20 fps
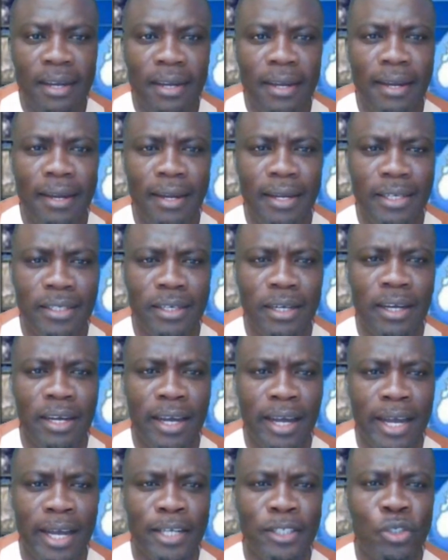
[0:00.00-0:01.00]
and
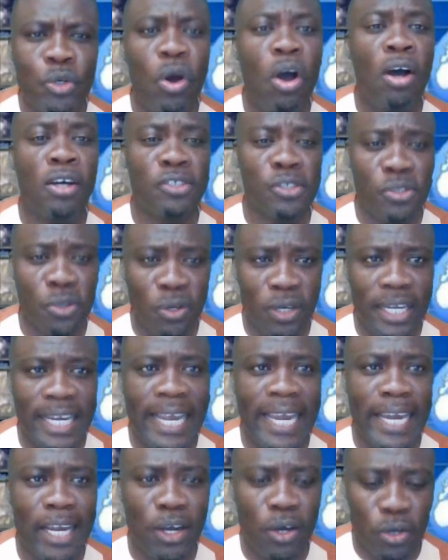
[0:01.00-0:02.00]
to also
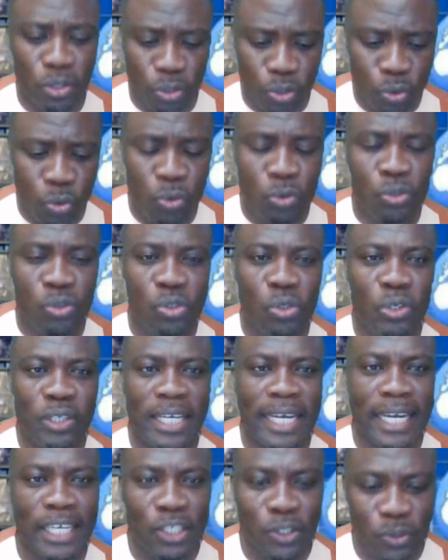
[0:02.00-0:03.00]
lay on you so
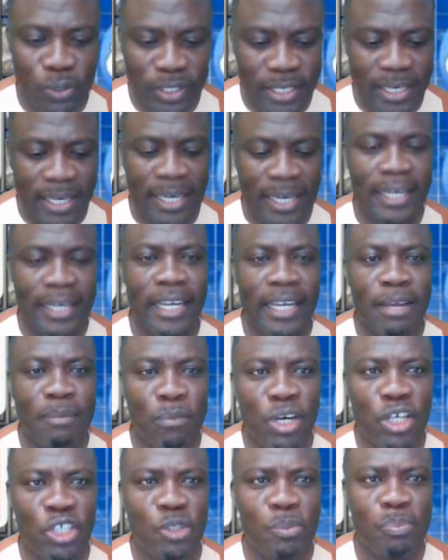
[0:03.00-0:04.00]
that you get a
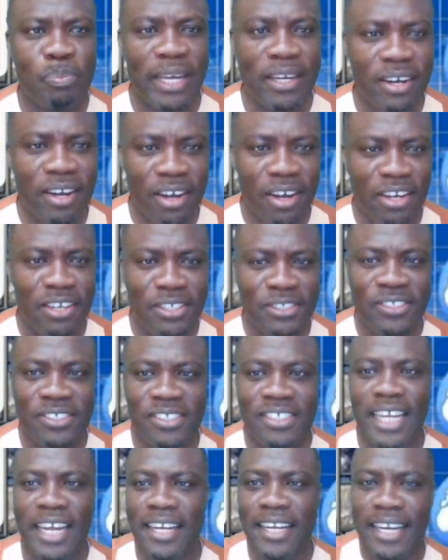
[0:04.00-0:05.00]
much better
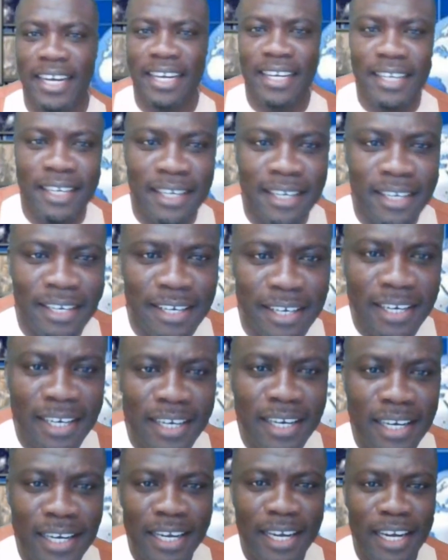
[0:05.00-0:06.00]
understanding
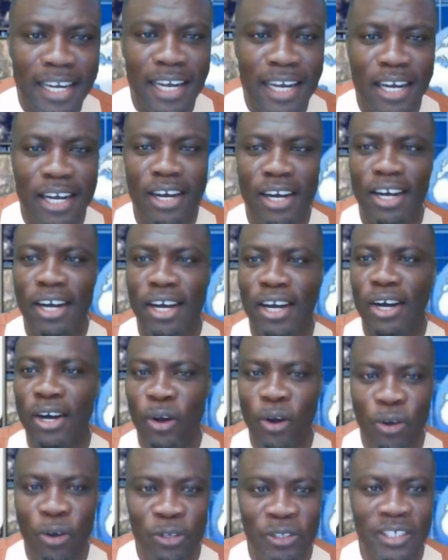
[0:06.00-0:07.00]

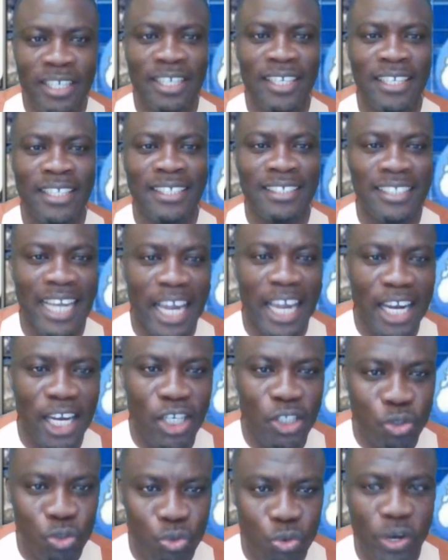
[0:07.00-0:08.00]
on these
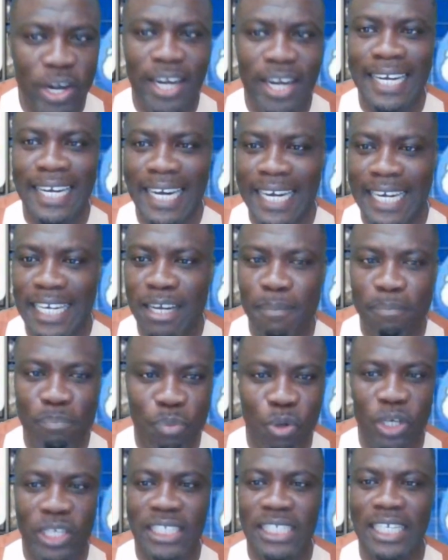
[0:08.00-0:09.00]
trending and
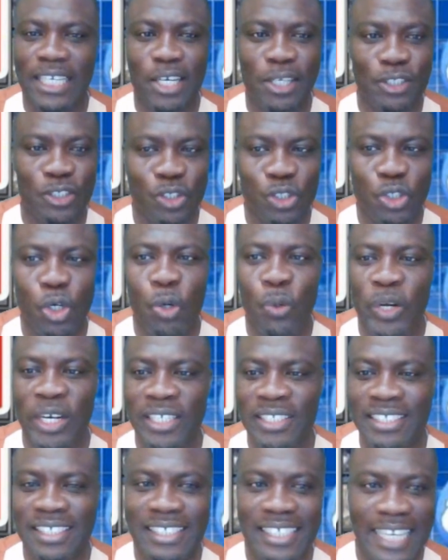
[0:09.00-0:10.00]
political
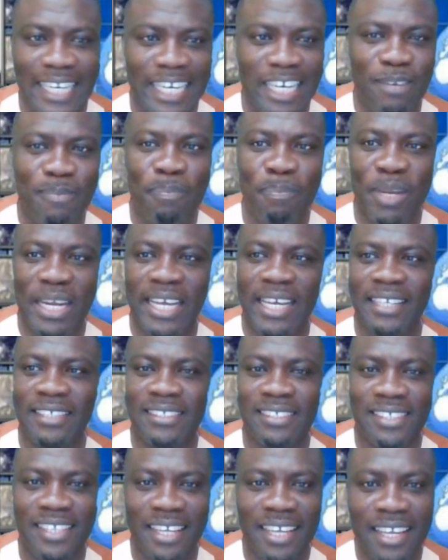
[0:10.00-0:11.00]
stories taking
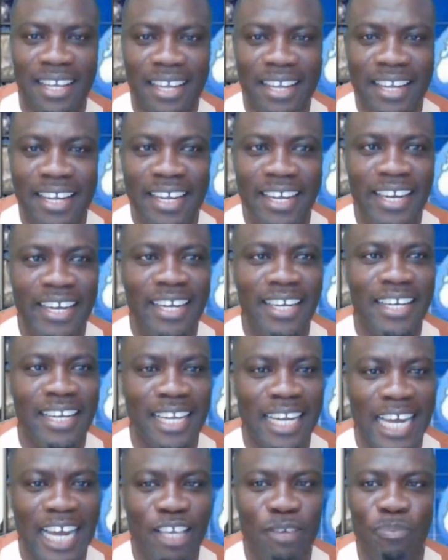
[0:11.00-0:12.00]
place in
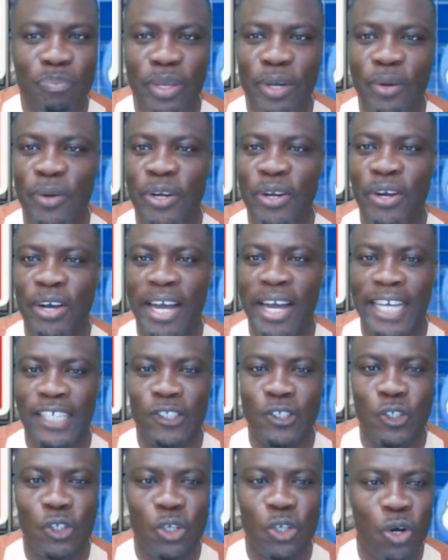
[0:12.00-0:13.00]
Liberia.
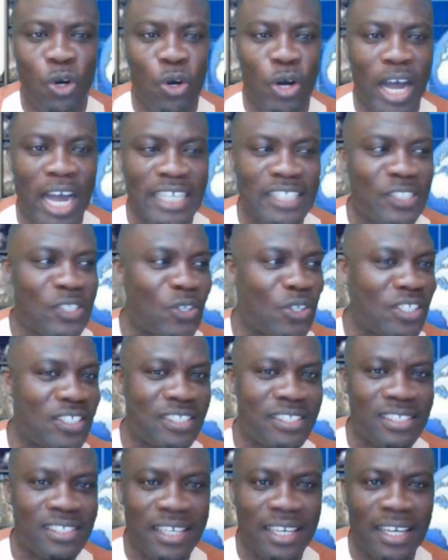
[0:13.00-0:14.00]
As you know, Ansony
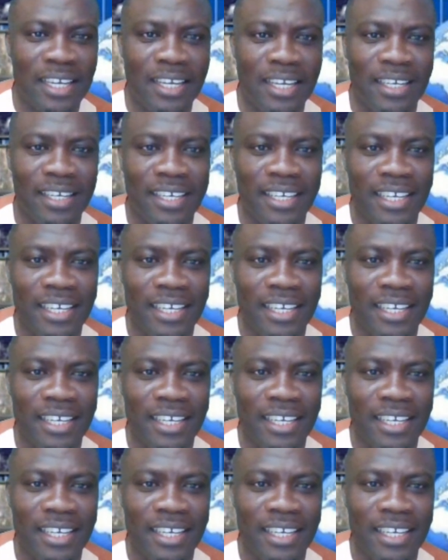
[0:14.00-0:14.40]
Sieh,